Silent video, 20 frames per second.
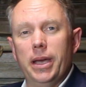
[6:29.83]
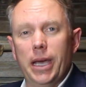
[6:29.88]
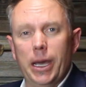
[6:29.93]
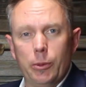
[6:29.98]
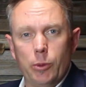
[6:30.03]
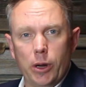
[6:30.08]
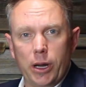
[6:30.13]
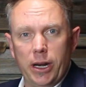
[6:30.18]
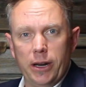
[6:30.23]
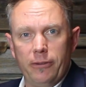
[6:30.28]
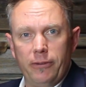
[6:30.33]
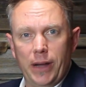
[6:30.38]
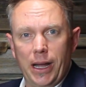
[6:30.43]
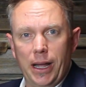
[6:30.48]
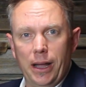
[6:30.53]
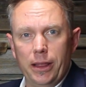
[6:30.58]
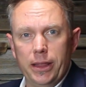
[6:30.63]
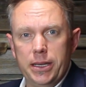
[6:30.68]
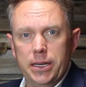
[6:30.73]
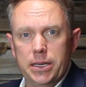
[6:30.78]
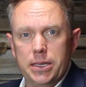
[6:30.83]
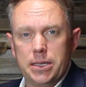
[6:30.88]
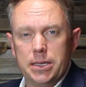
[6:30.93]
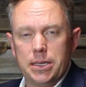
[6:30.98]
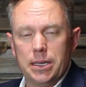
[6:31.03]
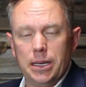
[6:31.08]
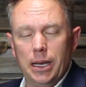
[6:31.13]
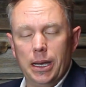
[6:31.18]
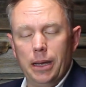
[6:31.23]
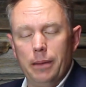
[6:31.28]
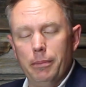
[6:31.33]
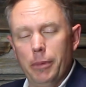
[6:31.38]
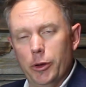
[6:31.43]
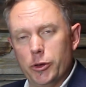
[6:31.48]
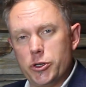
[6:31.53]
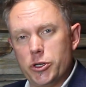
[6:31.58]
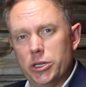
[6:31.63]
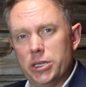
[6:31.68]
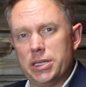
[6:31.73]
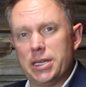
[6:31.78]
and we're going to file these
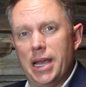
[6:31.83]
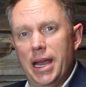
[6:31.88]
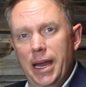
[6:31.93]
motions.